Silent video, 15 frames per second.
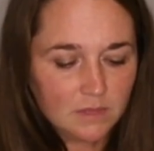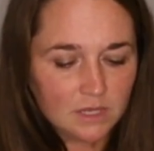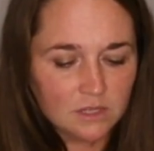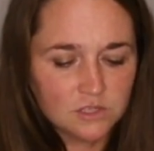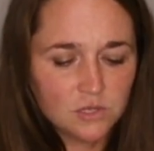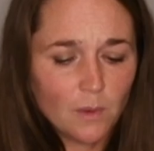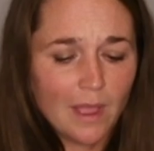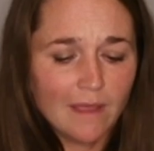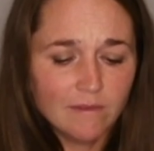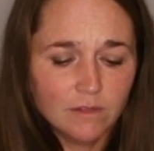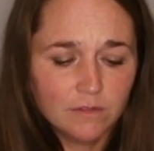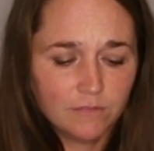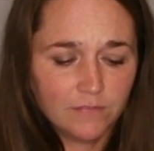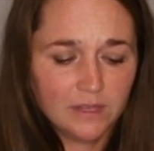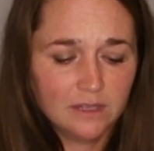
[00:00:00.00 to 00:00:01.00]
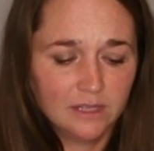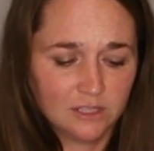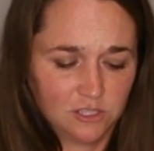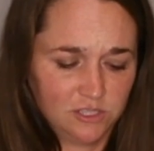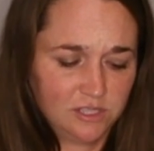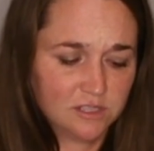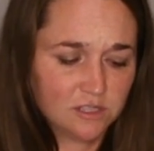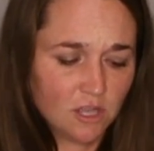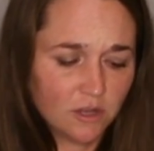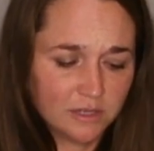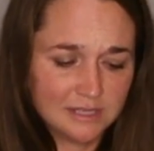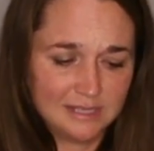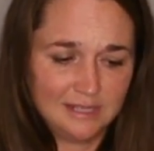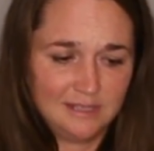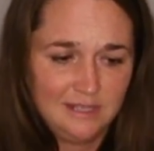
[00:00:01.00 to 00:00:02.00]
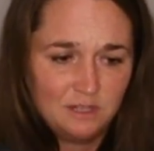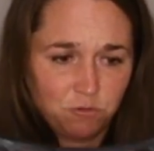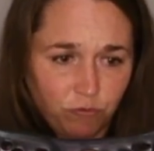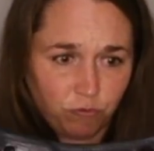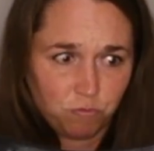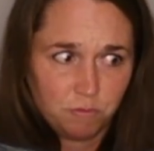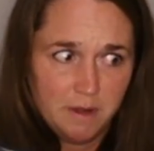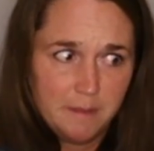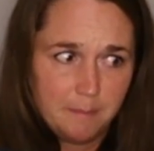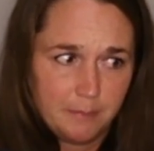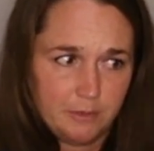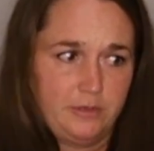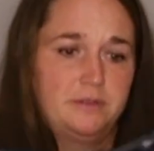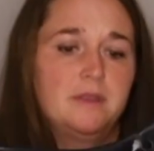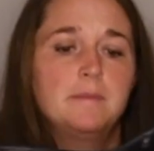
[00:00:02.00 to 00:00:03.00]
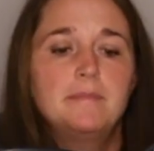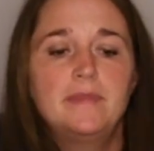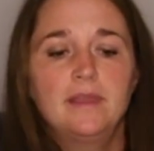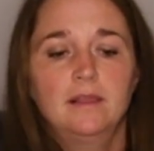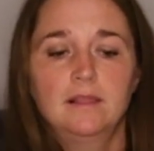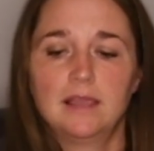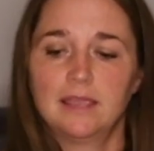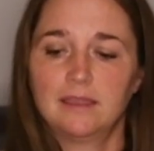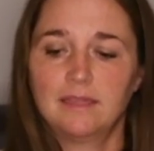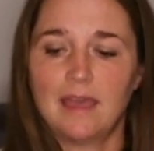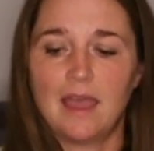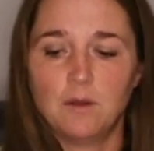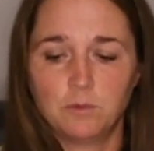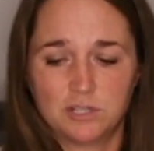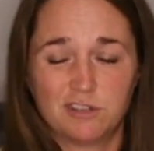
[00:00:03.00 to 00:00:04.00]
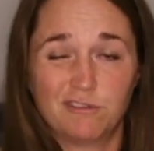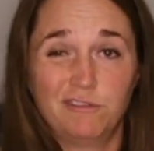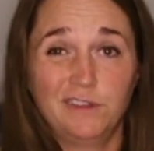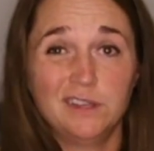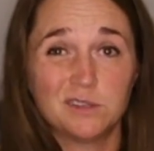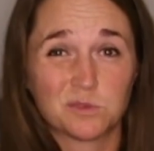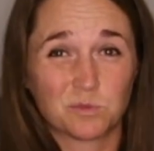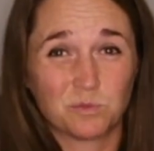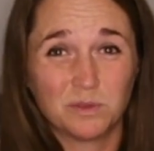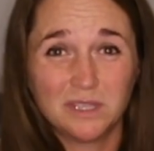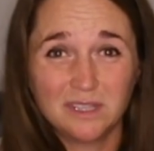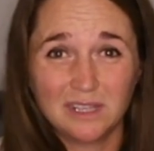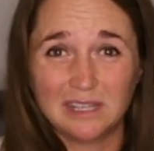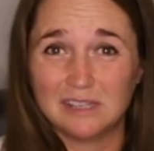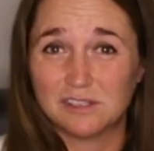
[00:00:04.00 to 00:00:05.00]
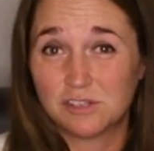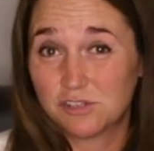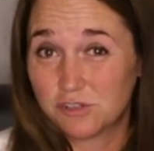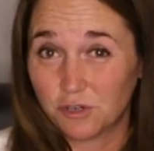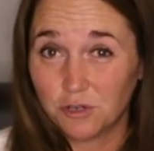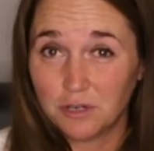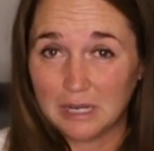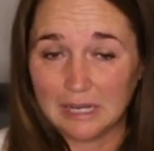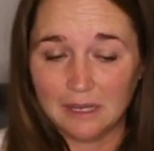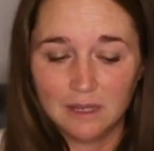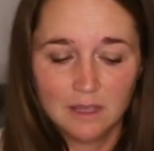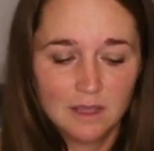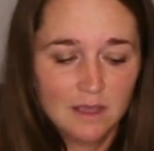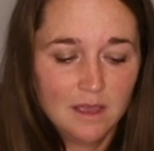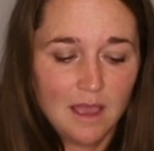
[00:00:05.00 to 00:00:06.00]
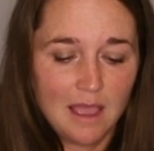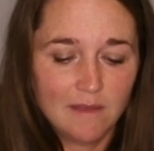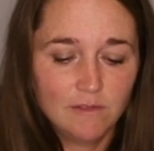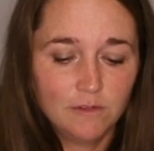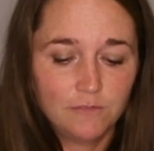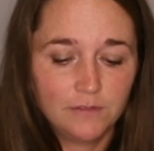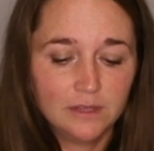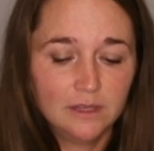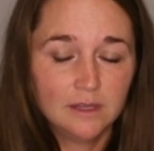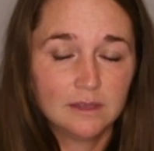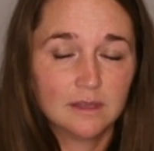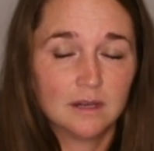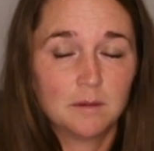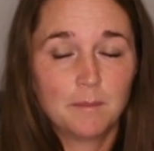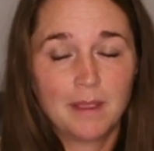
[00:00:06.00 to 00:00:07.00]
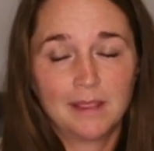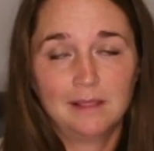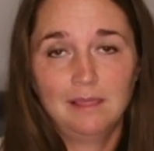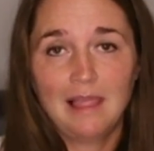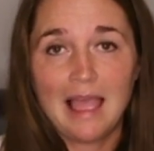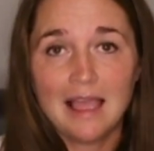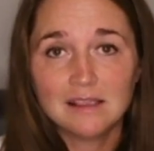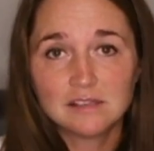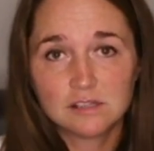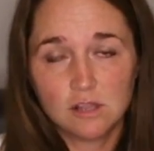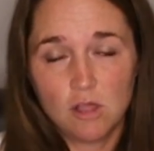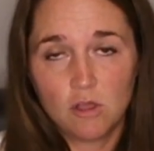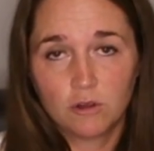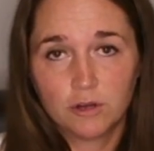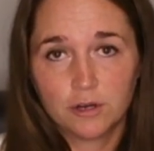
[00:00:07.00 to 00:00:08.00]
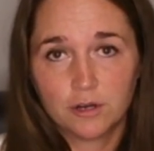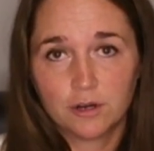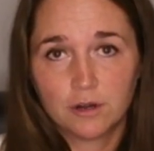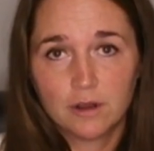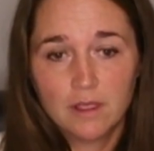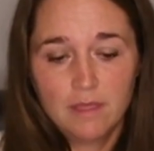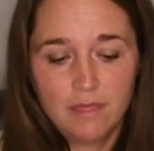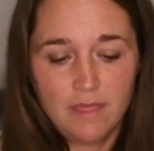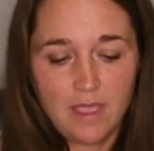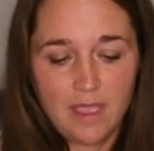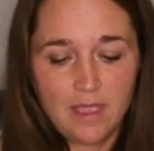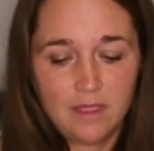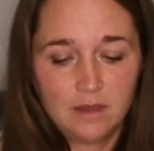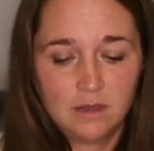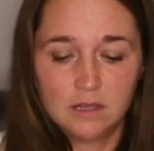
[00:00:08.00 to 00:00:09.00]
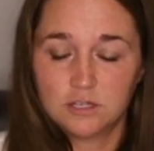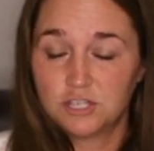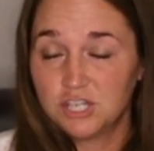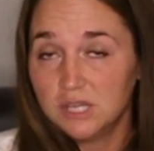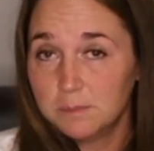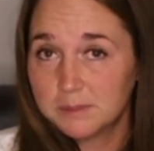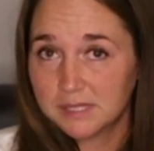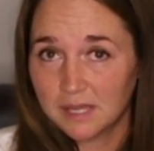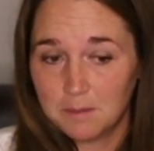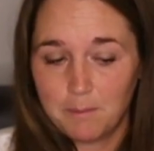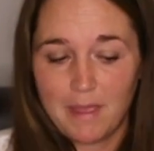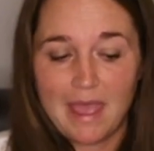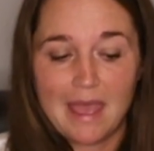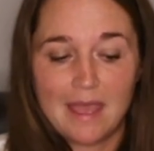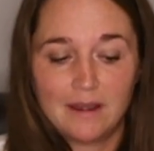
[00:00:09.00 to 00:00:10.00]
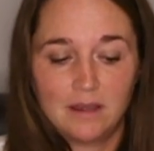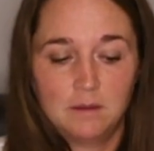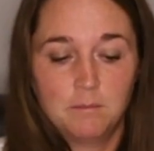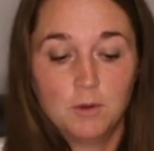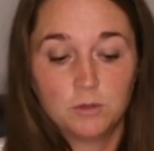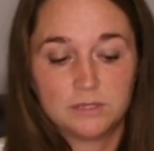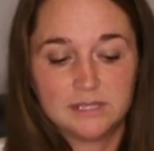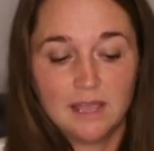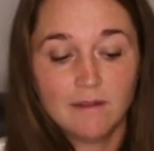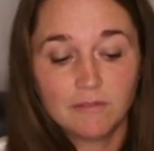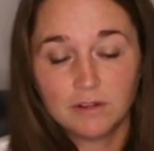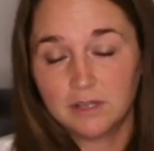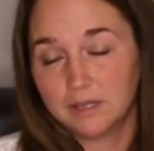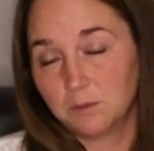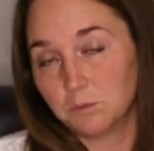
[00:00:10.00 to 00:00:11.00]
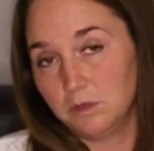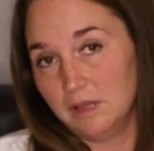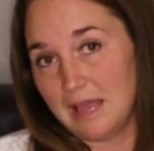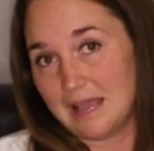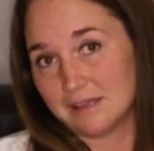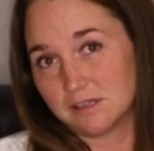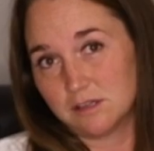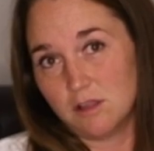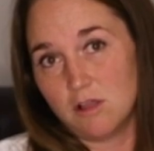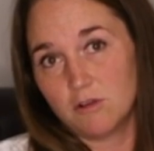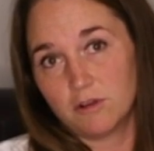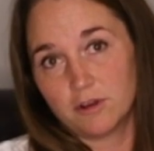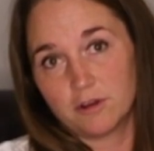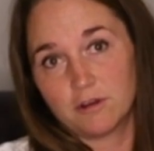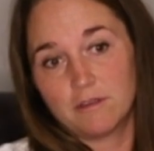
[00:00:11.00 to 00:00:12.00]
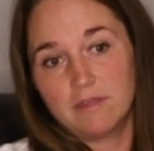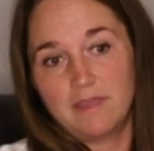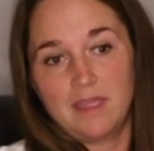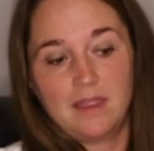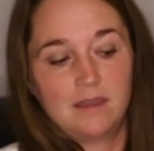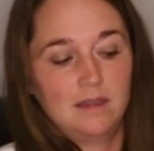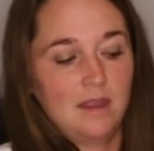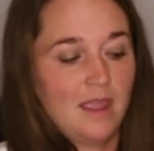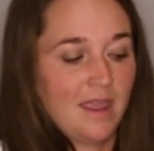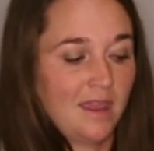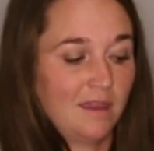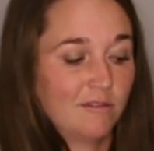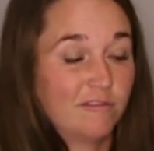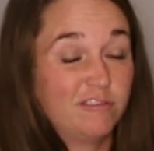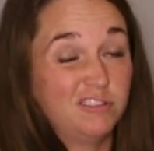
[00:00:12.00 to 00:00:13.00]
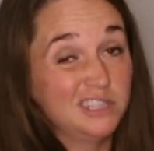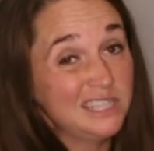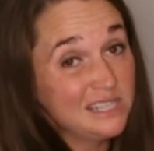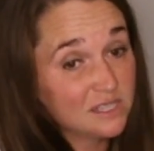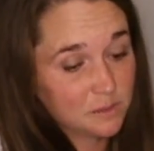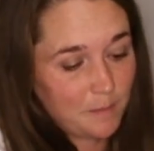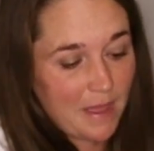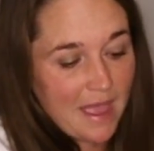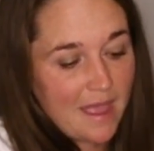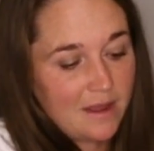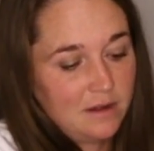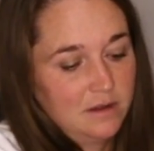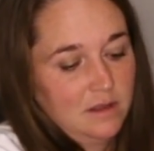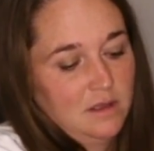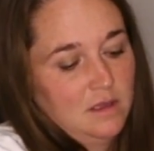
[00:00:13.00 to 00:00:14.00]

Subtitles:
So I have a feeling, just as long as it didn't rip or something like that, which it feels really sturdy, I have a feeling that it might last longer than a sheepskin pad, and most definitely will last longer than a fleece pad.